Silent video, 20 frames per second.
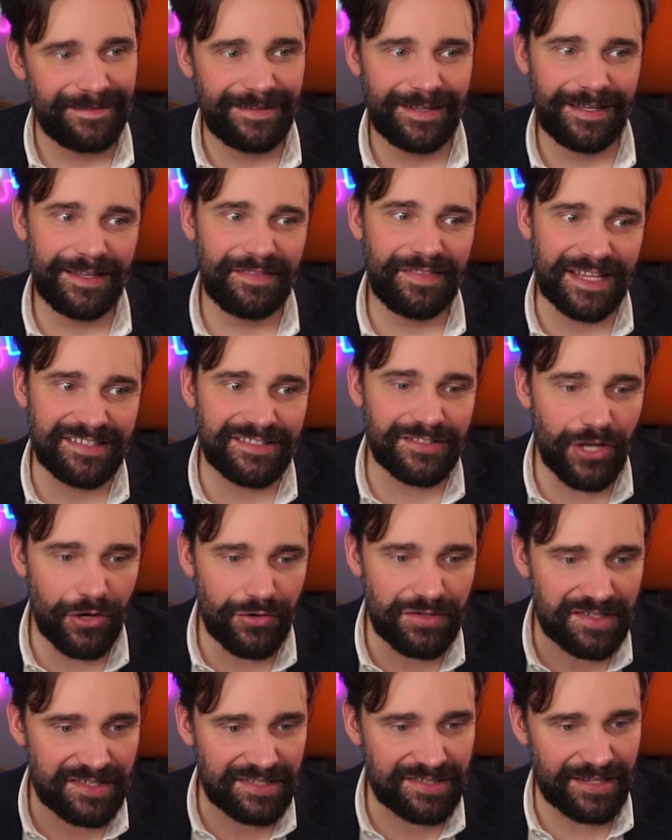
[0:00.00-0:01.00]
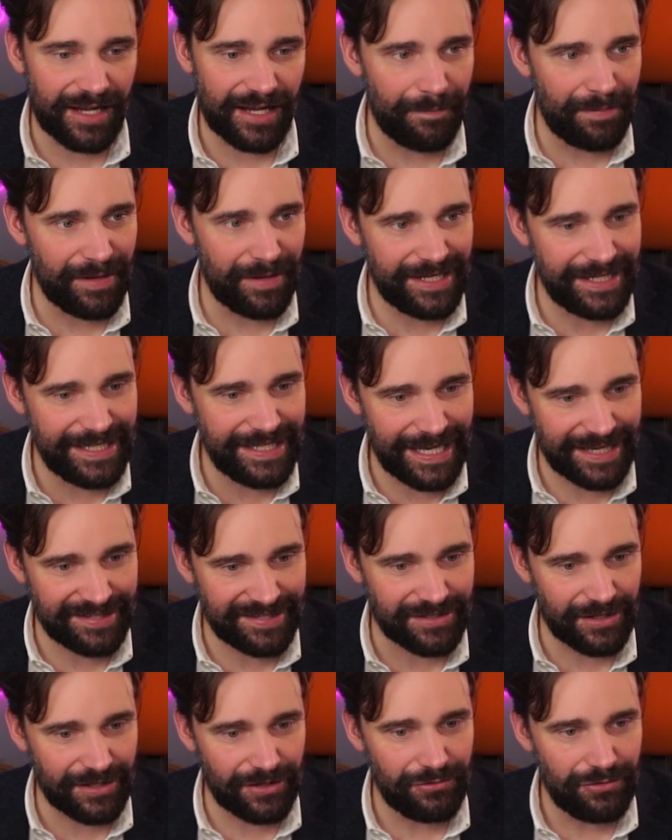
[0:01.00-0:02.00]
There's no sub in
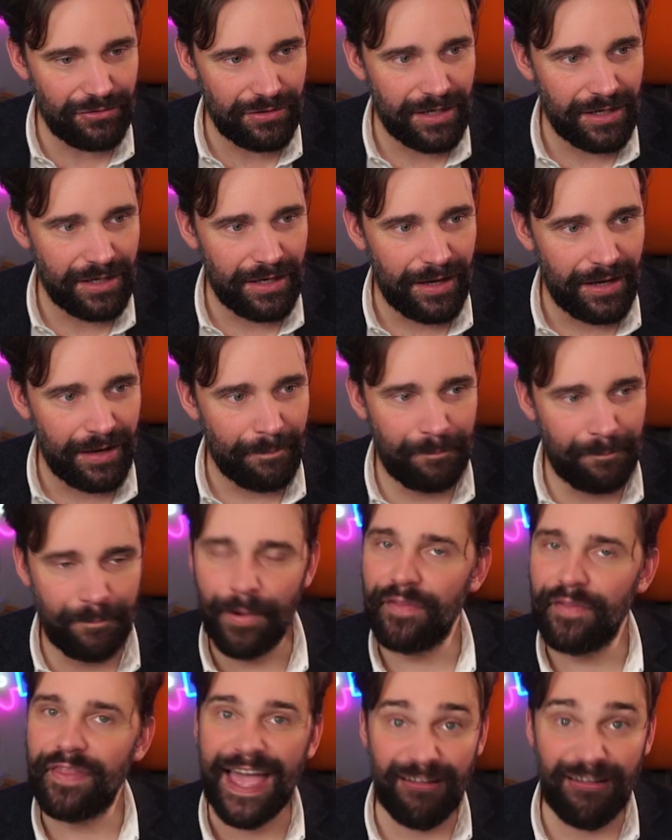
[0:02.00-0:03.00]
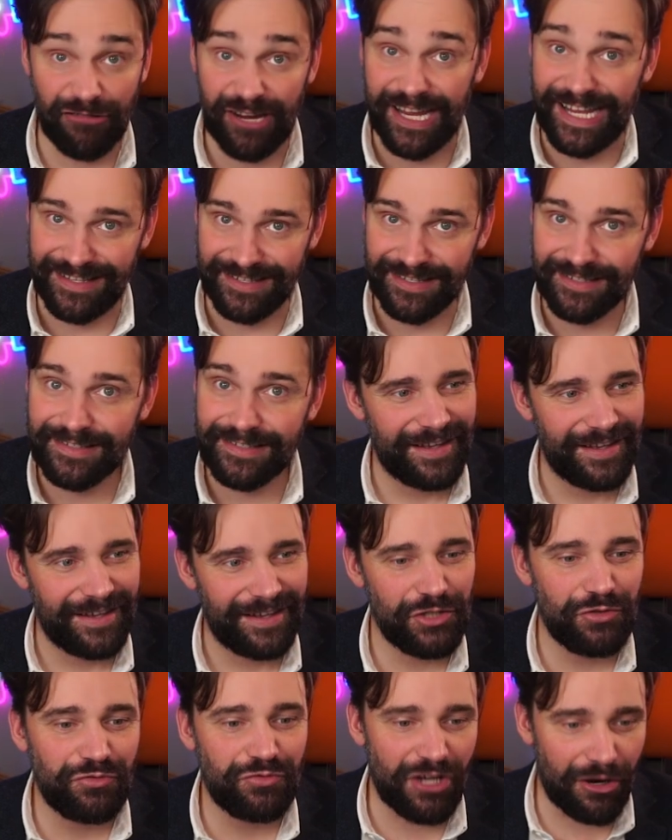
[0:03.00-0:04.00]
ESO, but there is.
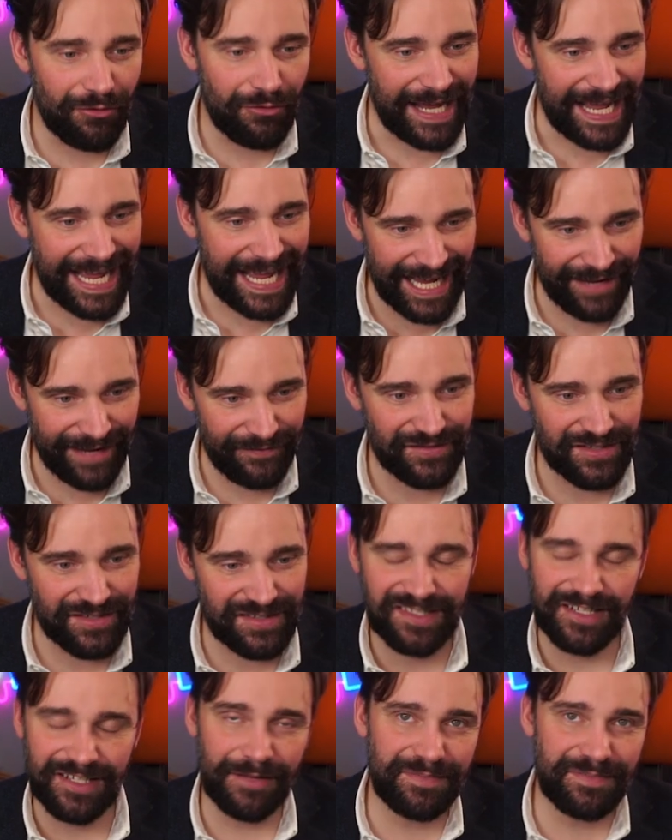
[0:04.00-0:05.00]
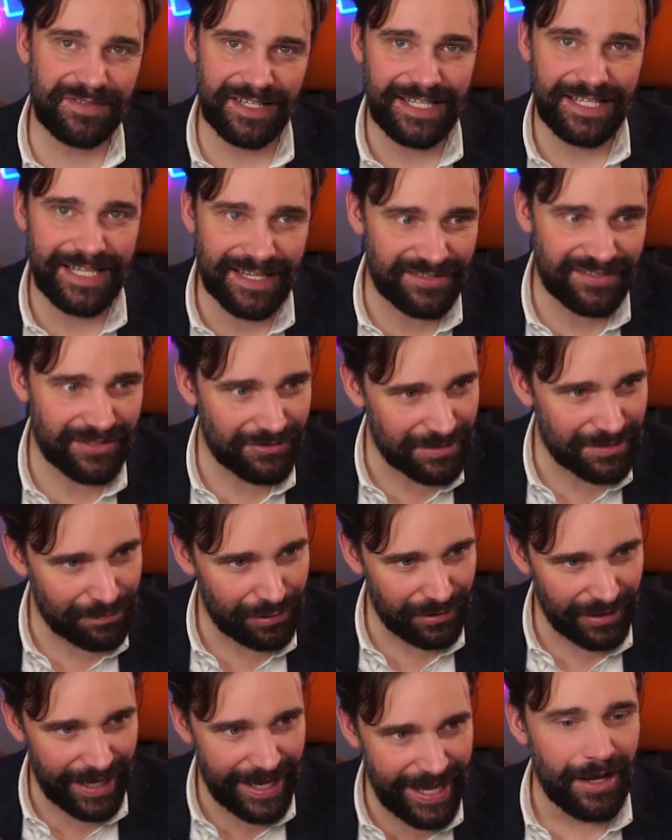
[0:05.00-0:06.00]
You don't have to sub to ESO to
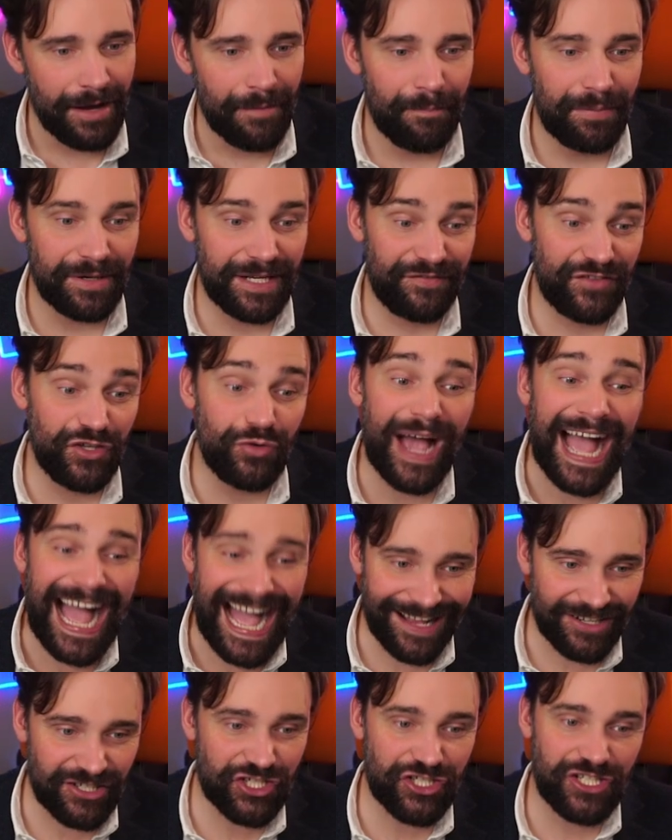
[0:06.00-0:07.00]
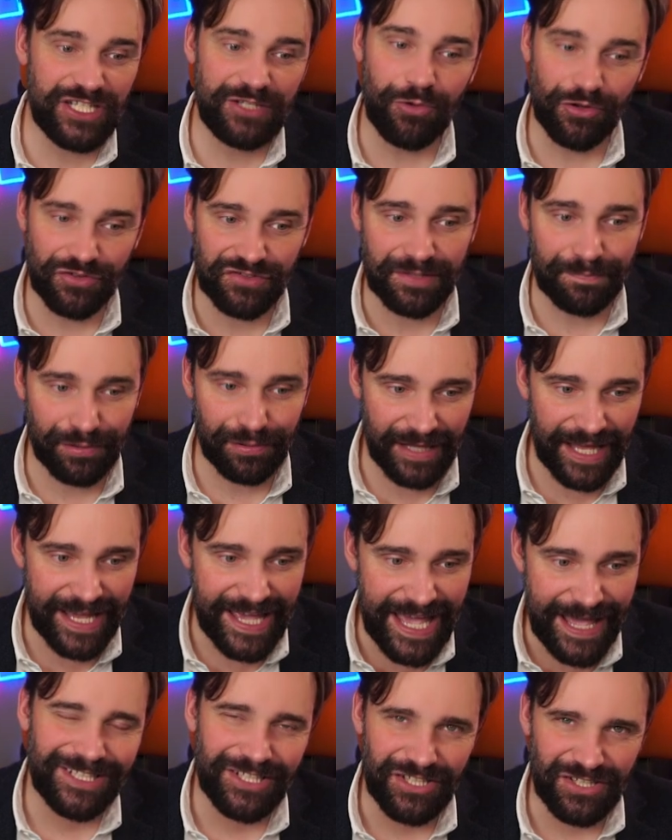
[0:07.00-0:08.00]
play it, but if you actually want to play
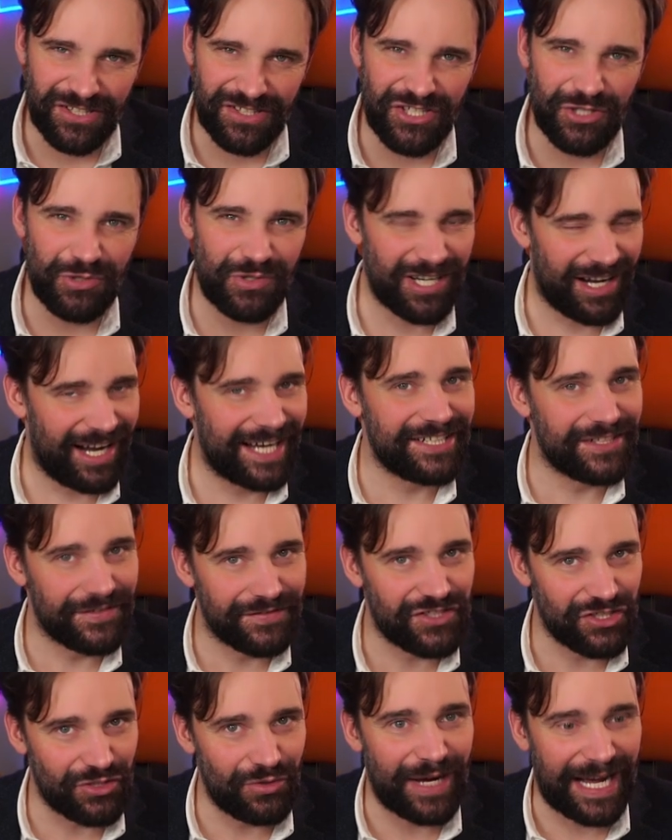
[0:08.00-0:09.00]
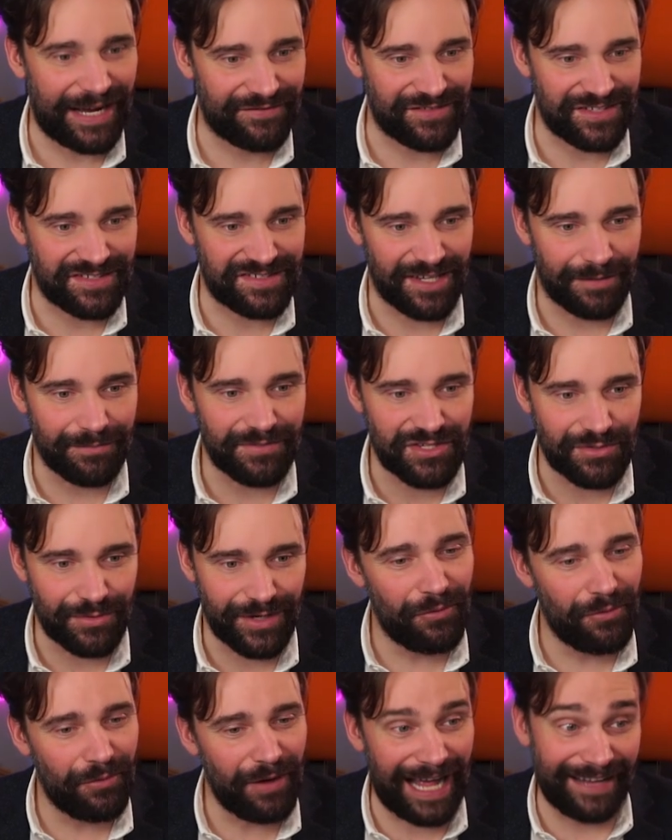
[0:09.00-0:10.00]
it, you kind of do have to sub to
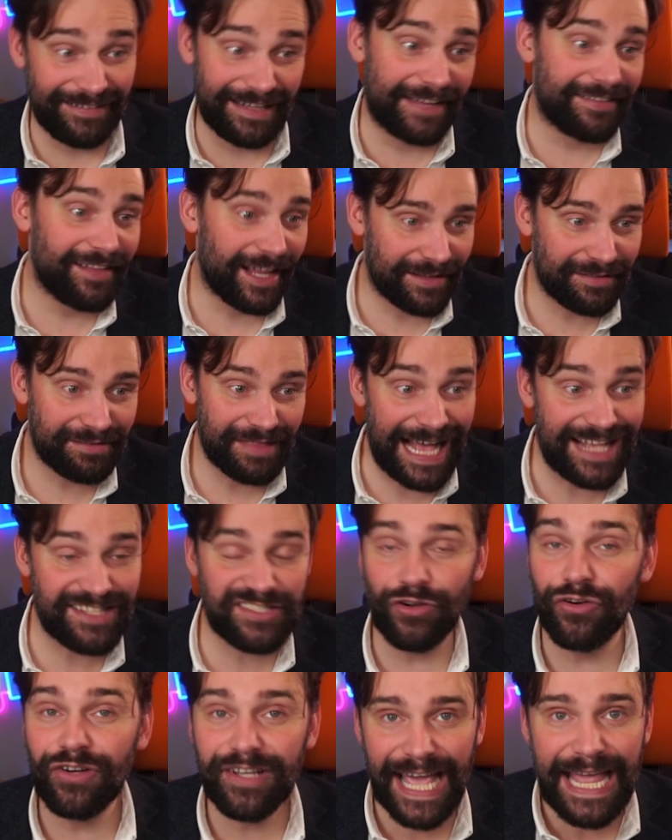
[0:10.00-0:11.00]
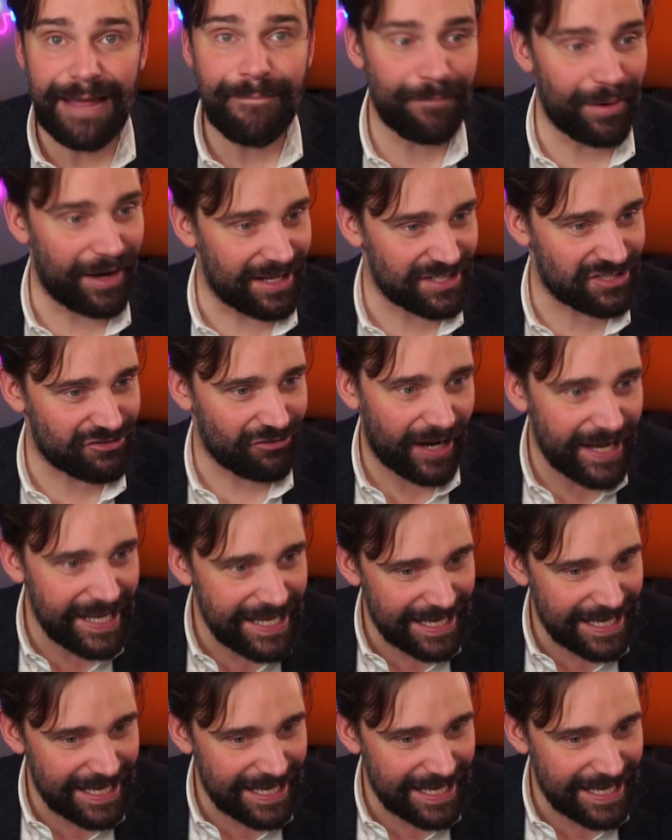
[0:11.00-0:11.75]
it. And and like that's on Game Pass, right?